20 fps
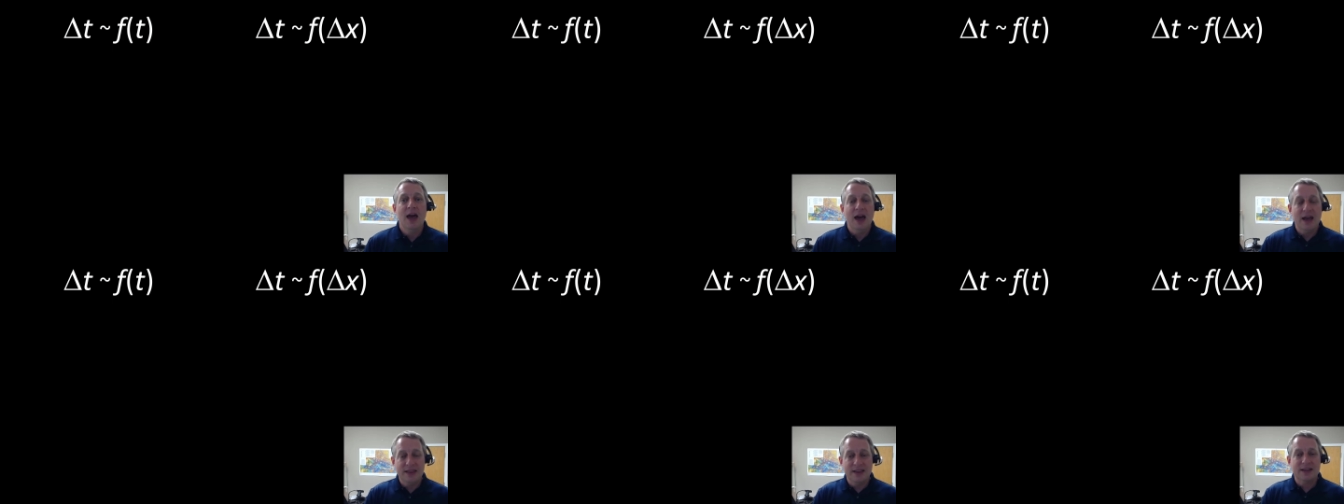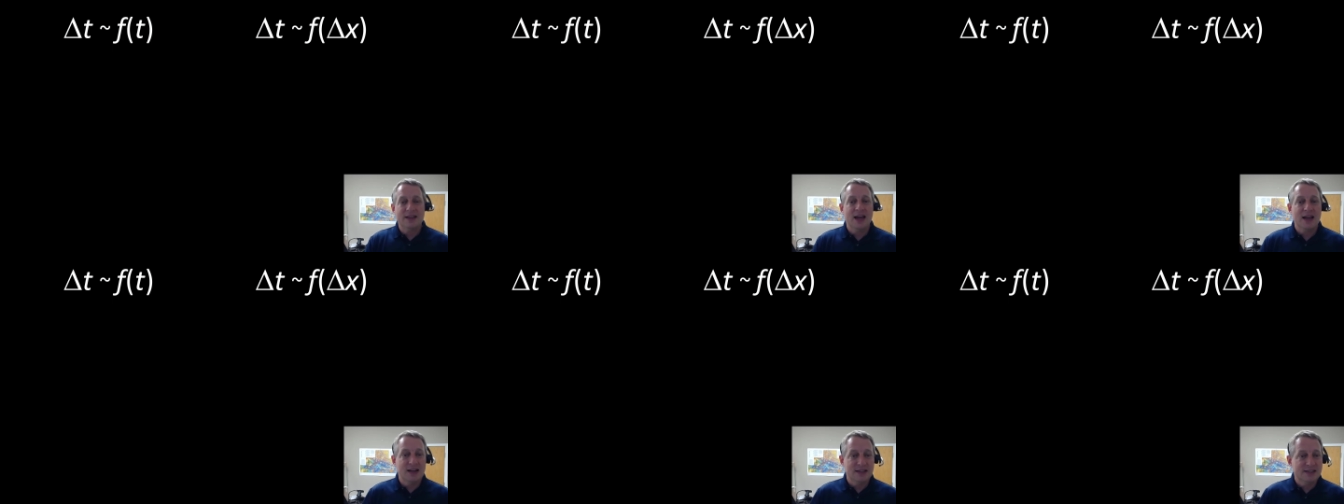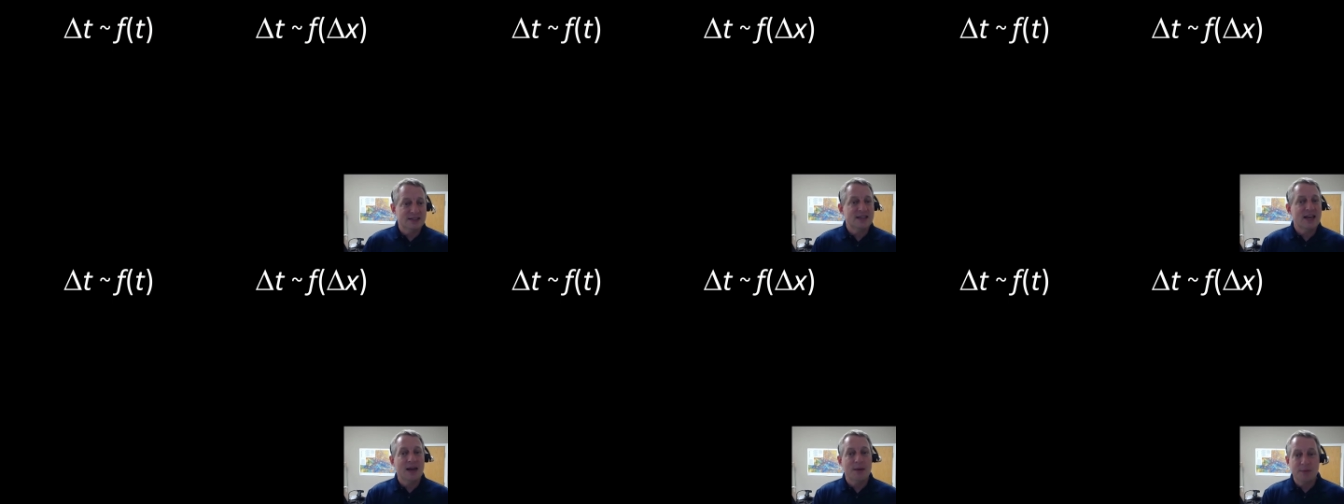at the kind of
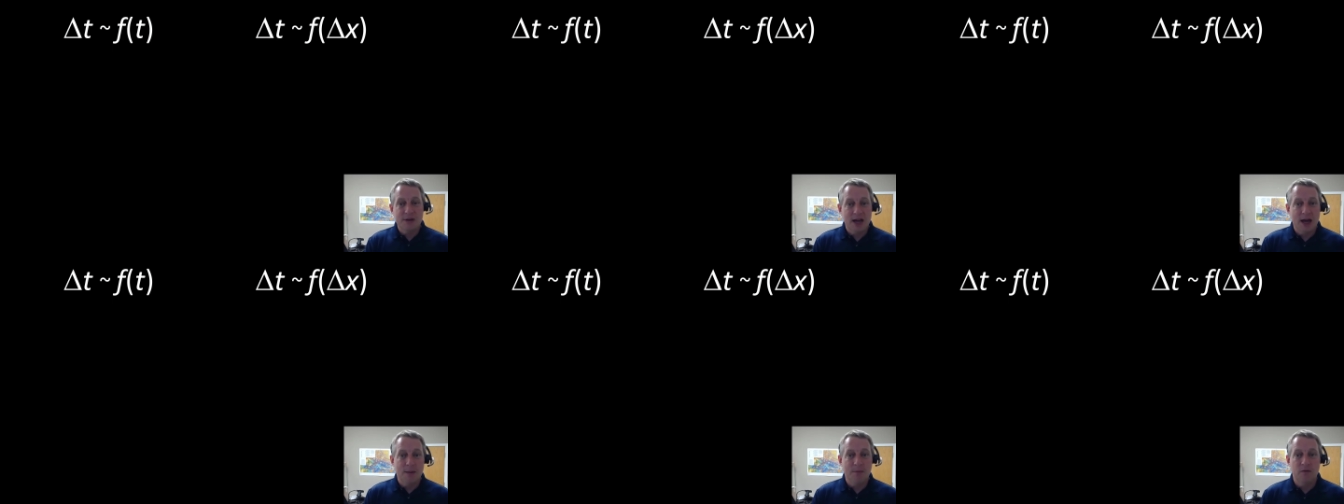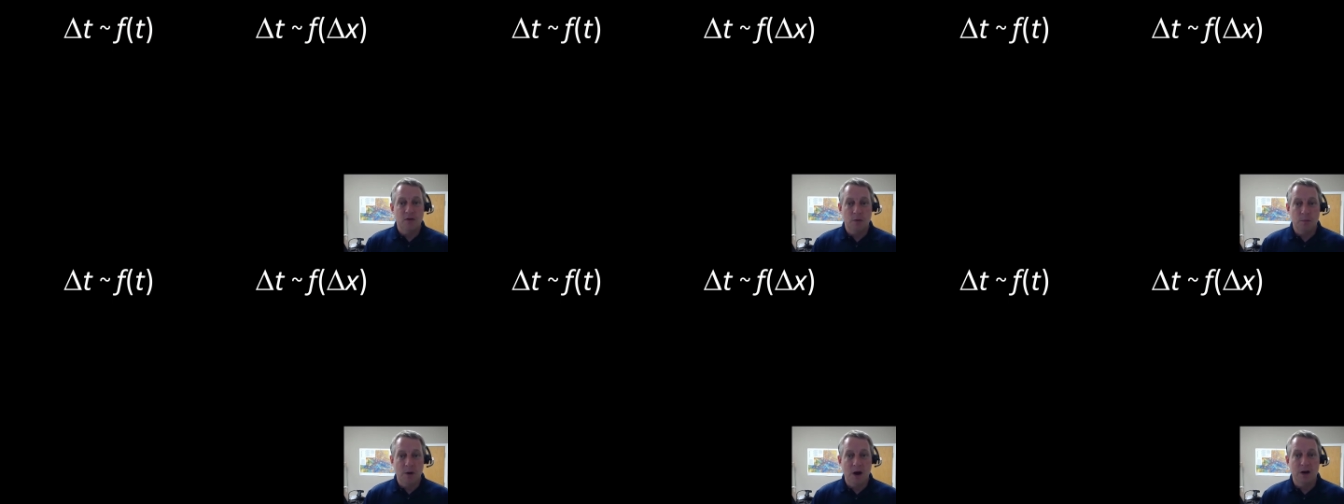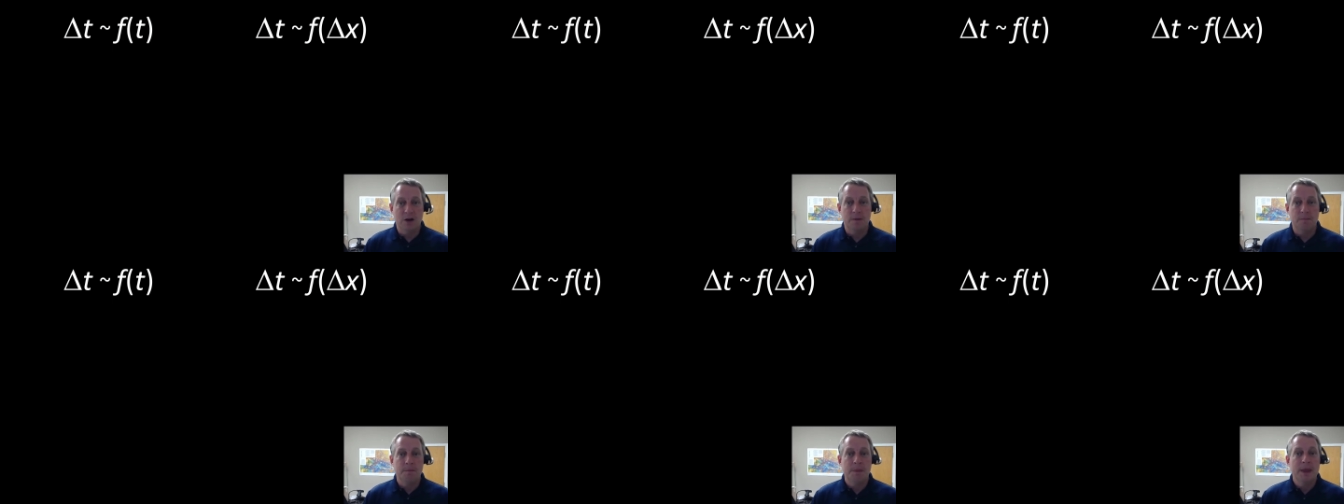same time of your
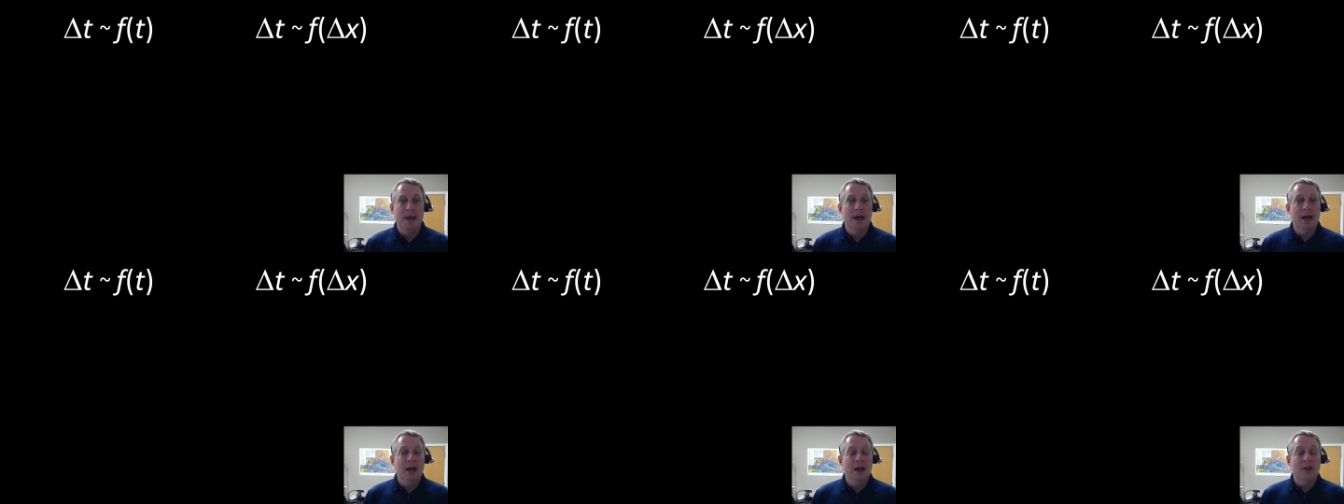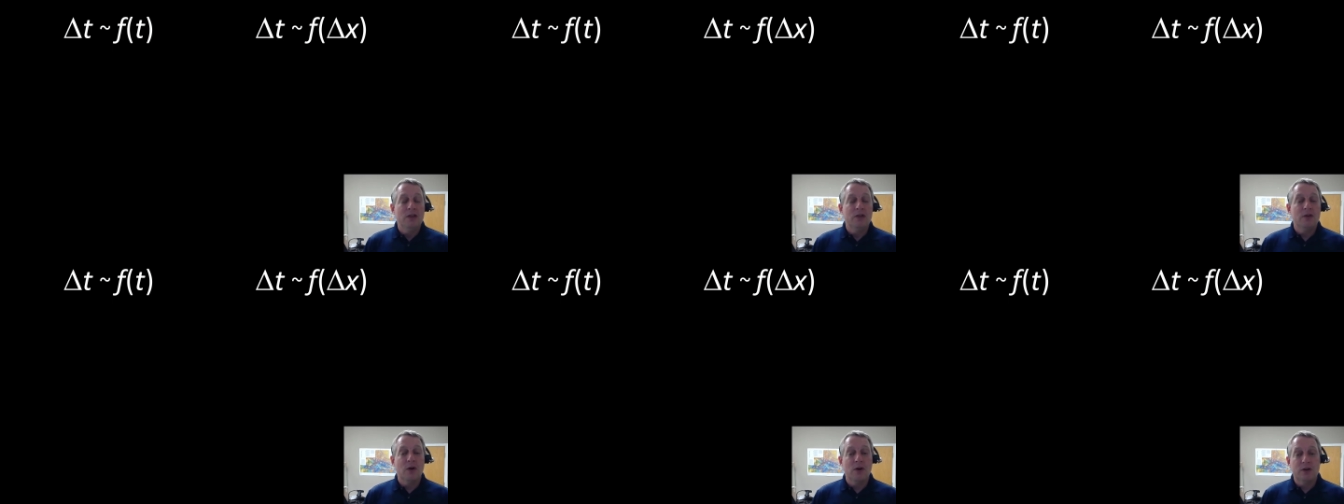model. There